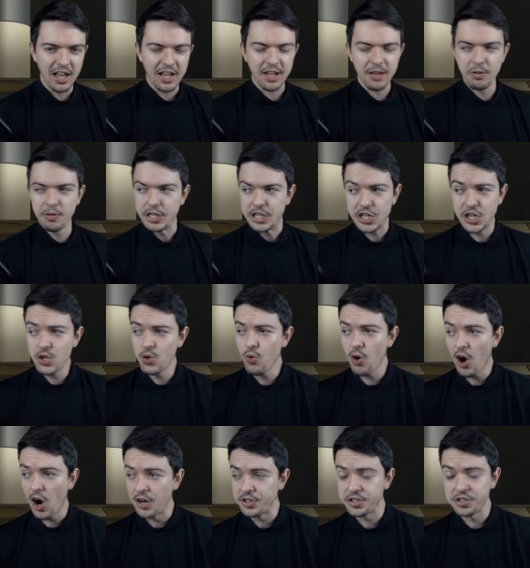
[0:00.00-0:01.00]
Like with
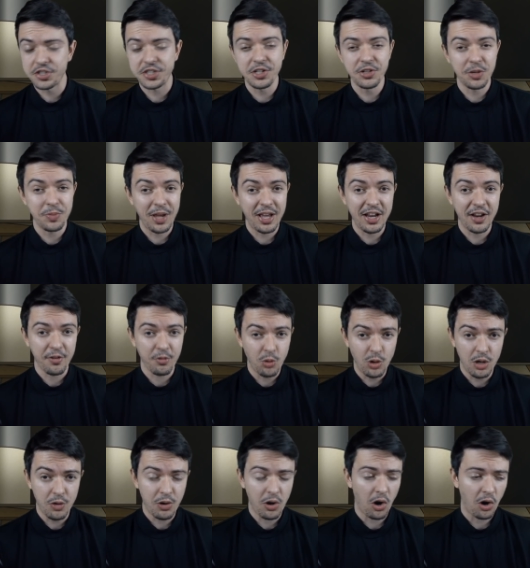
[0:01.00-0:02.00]
TURs, you're still gonna be hitting
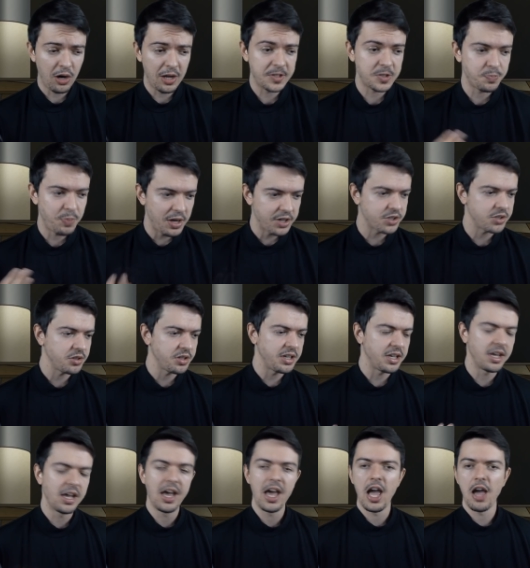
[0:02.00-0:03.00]
really hard,
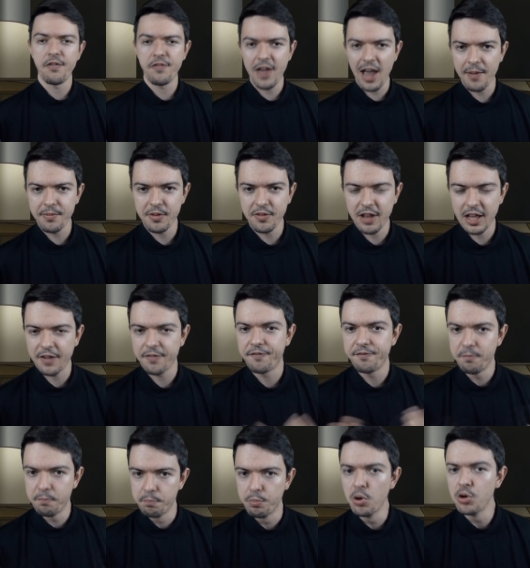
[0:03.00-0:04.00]
especially if you have them like
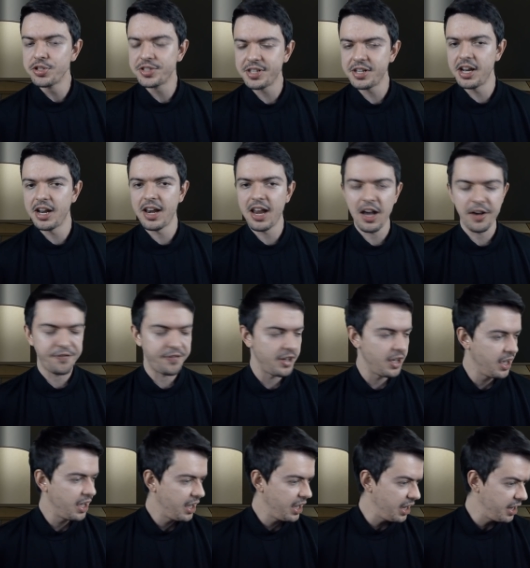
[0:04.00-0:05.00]
boosted enough
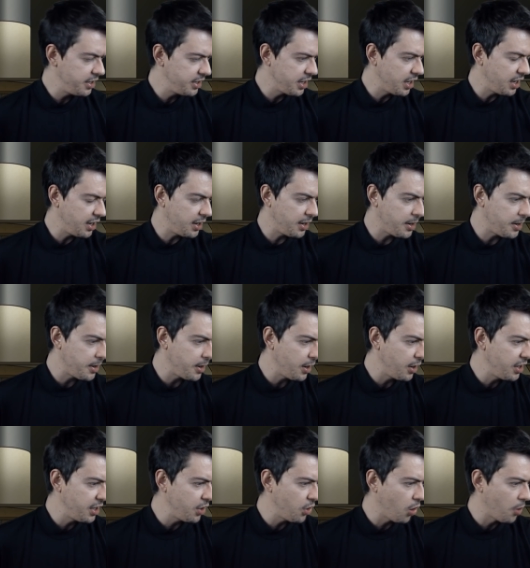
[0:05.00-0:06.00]
in the uh,
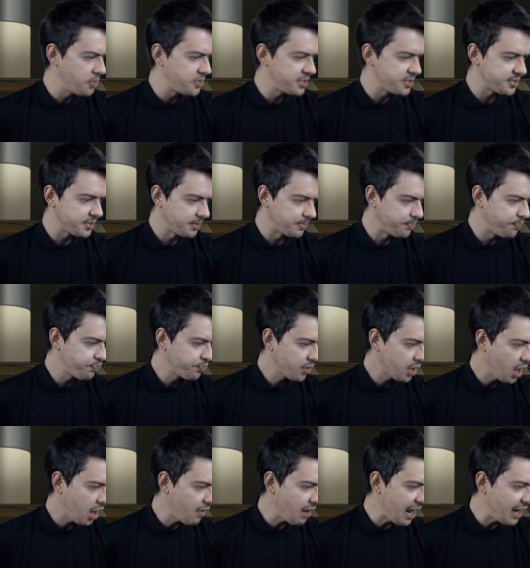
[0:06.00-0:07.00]
in the orb system.
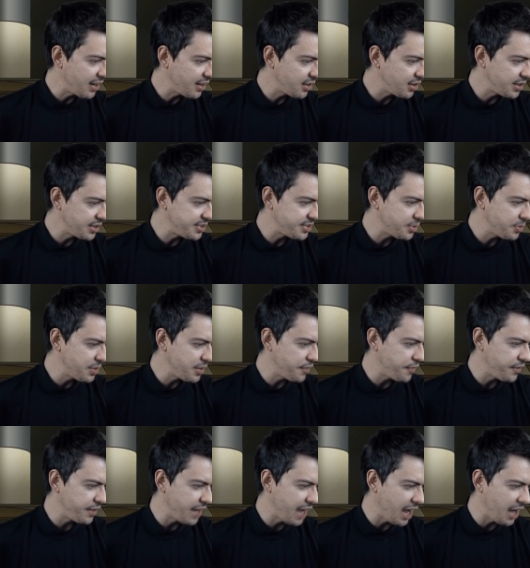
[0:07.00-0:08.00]
All right, this is gonna be the
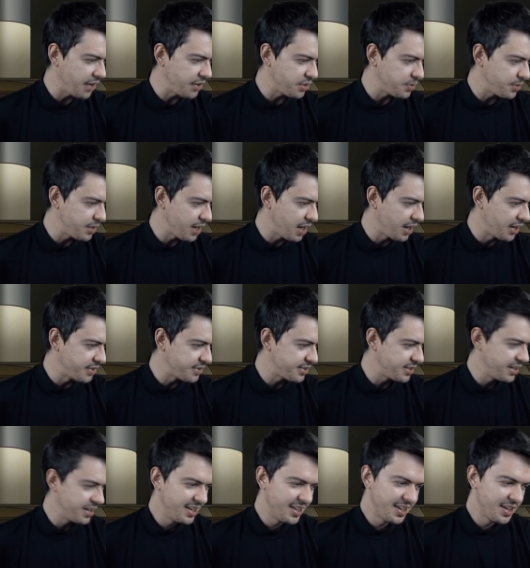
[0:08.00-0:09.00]
finale to be honest.
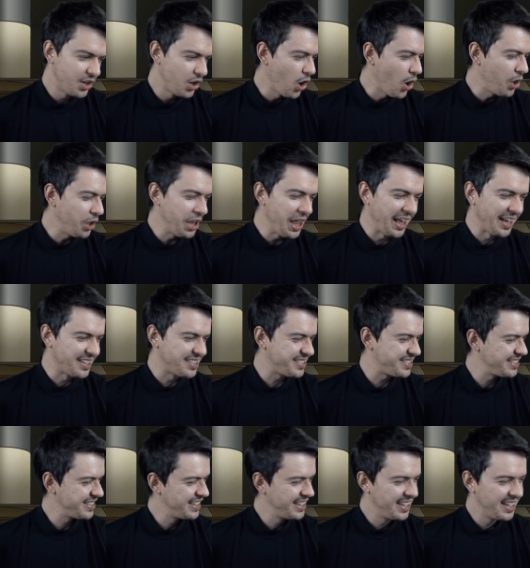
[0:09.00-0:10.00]
No
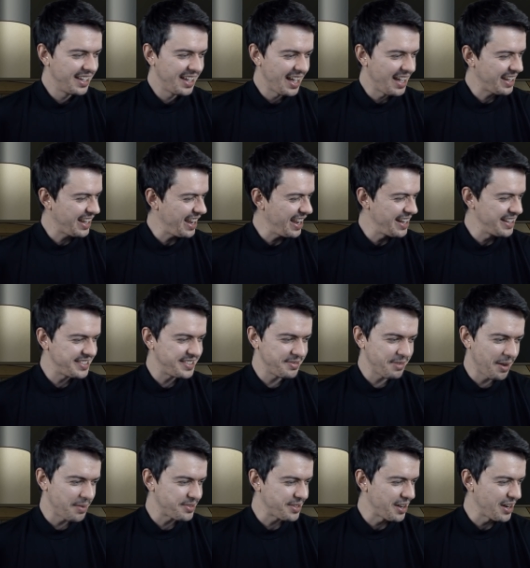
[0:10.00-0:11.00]
links. Again, this is
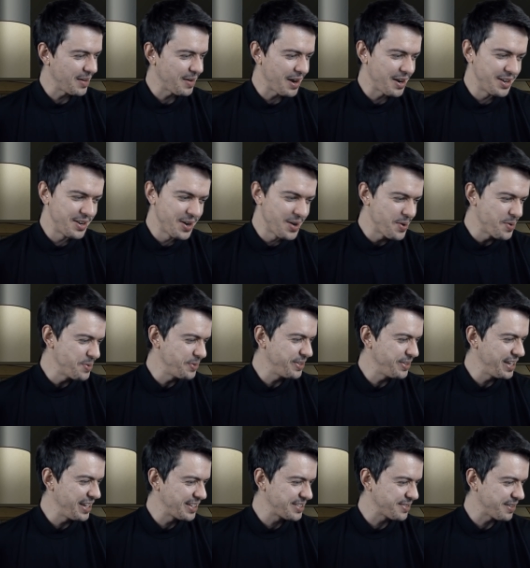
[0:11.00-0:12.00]
what I'm talking about. No
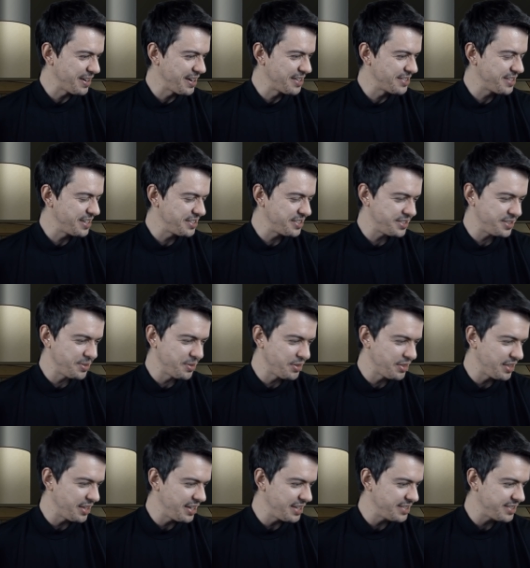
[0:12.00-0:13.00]
links right here. So I just do
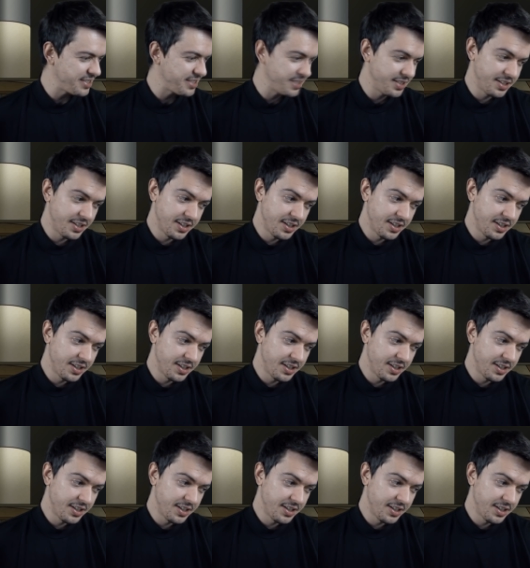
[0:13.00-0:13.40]
this.